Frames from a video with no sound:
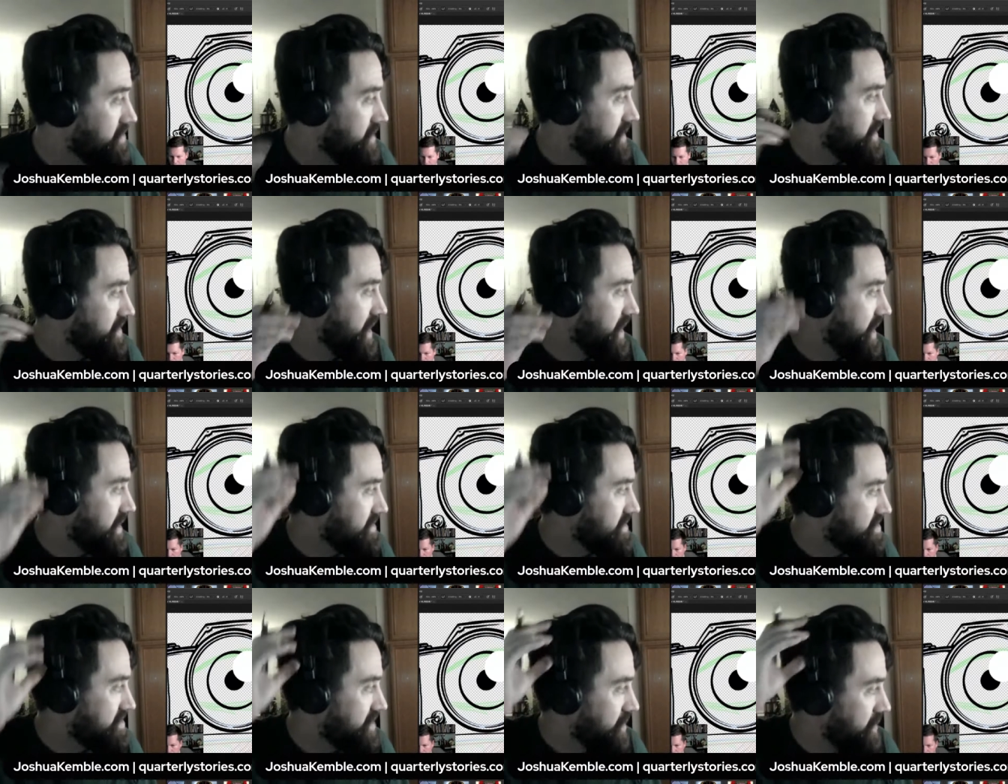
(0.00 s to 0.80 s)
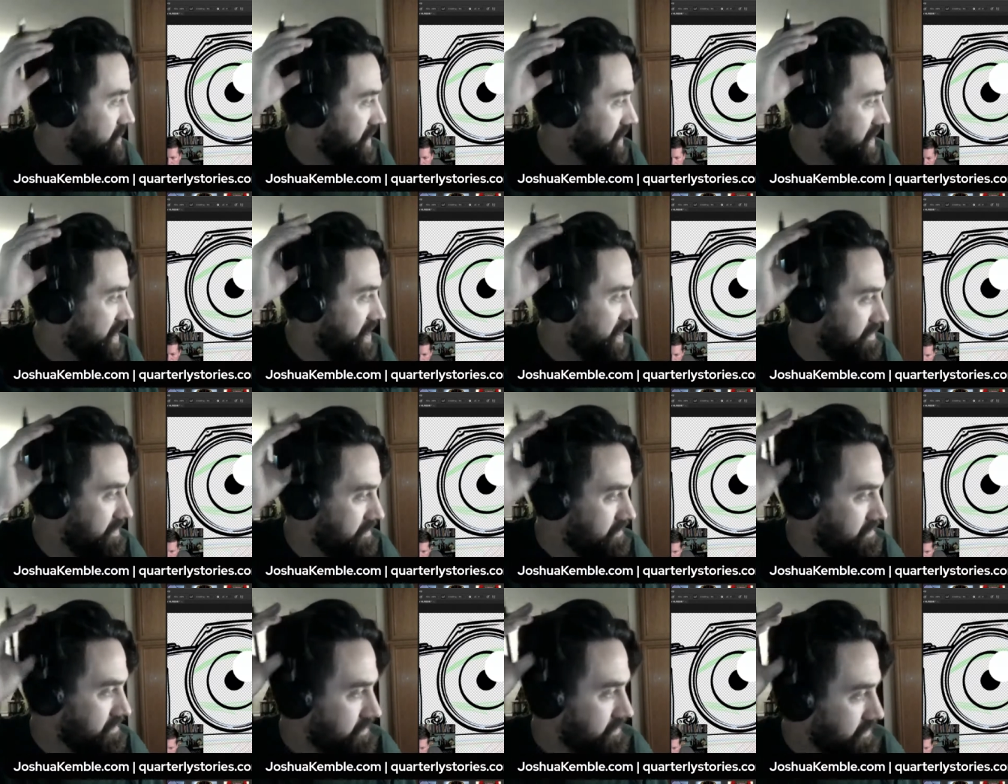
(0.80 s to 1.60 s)
that. So
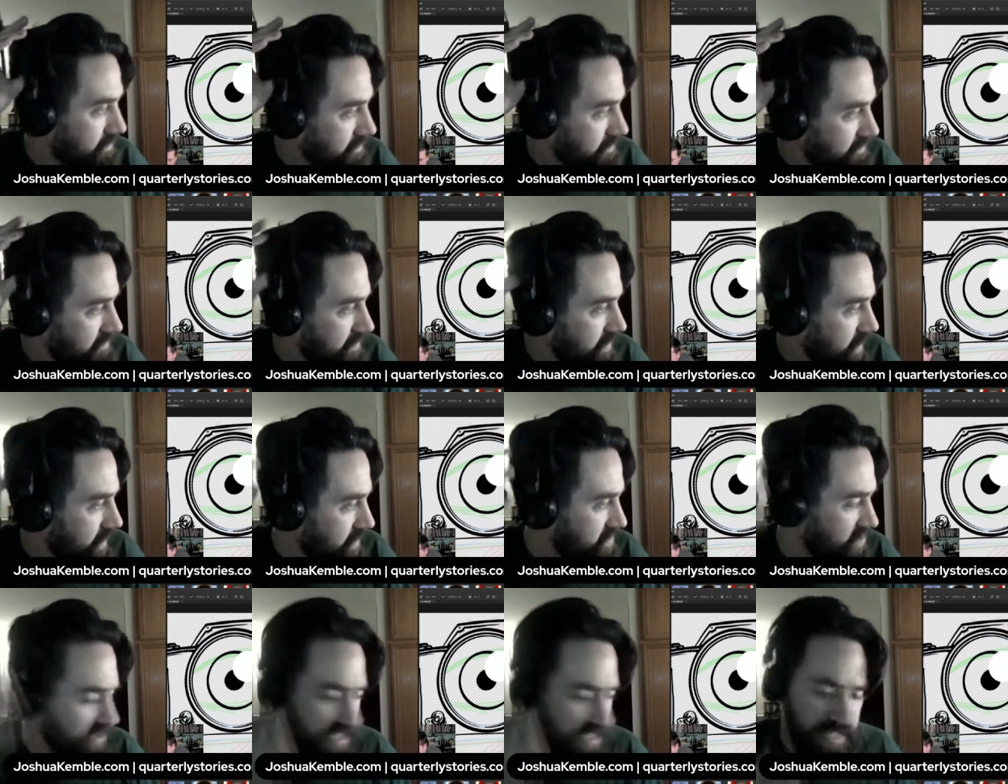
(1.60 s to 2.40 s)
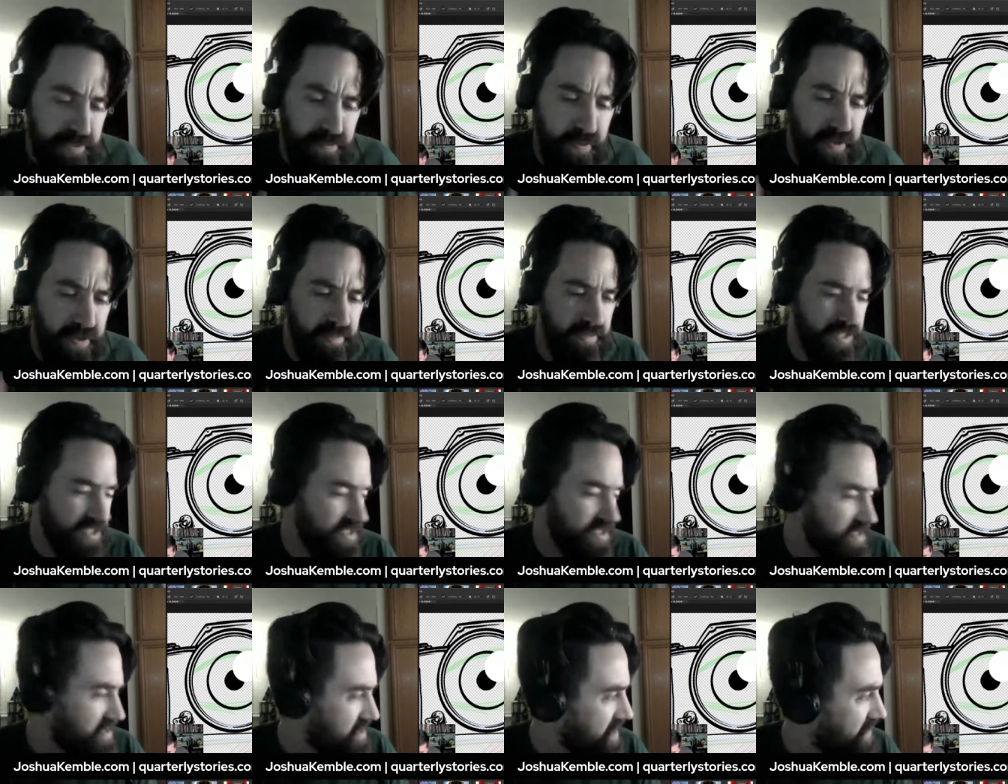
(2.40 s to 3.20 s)
that's pretty much the
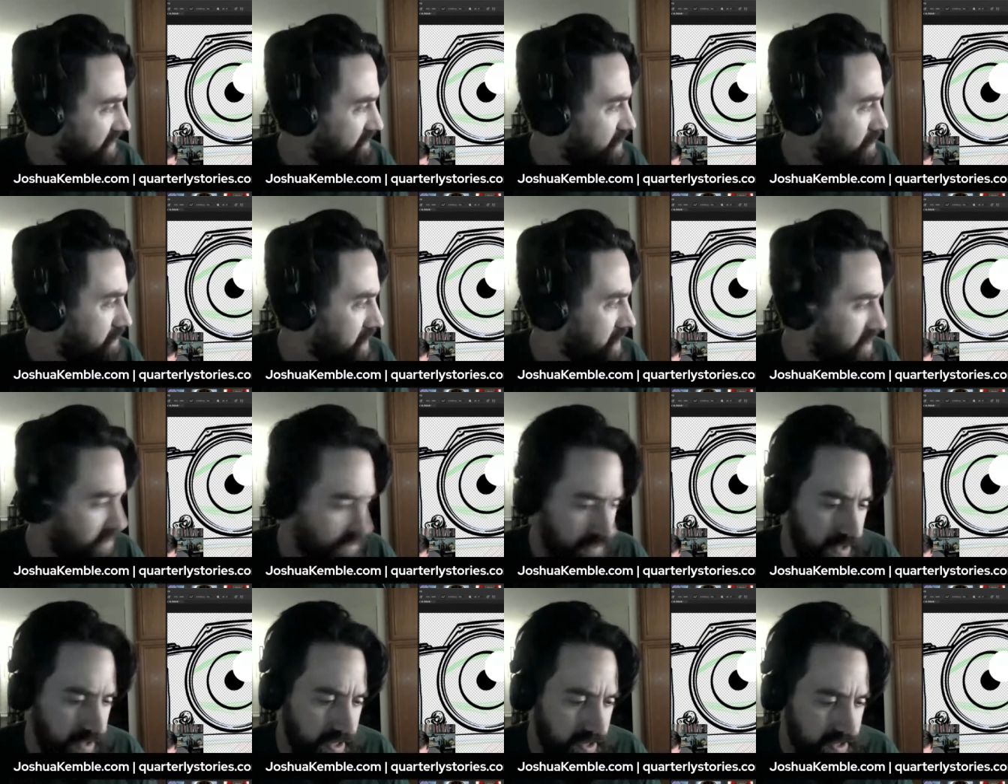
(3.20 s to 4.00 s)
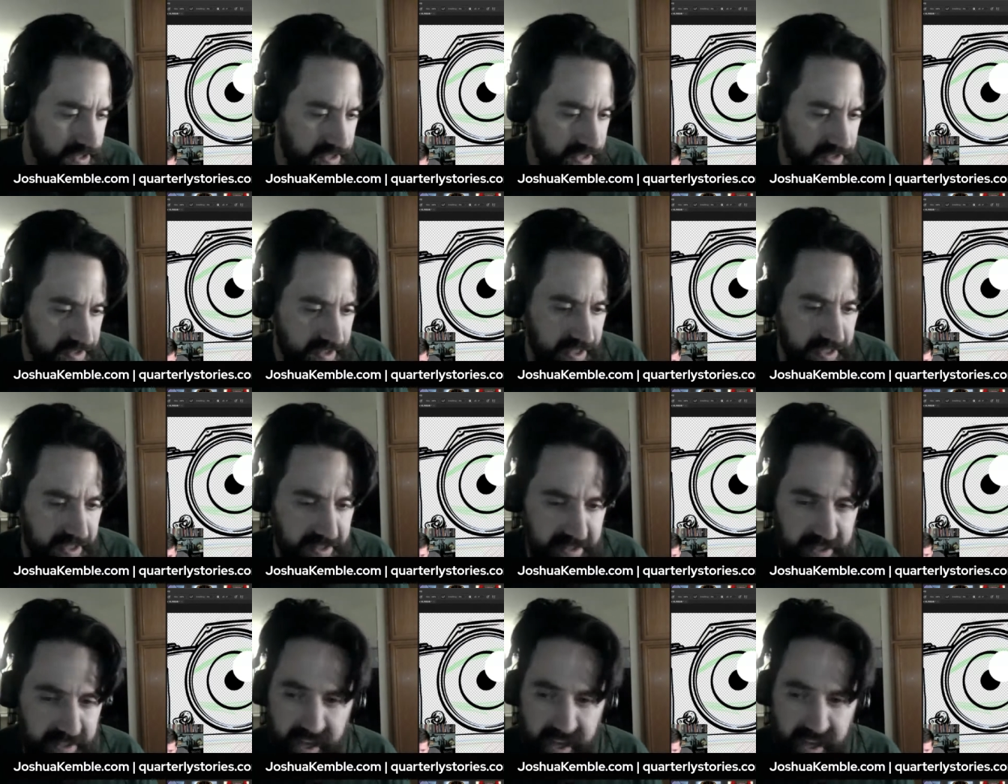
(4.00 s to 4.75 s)
stuff I'll be doing on these things.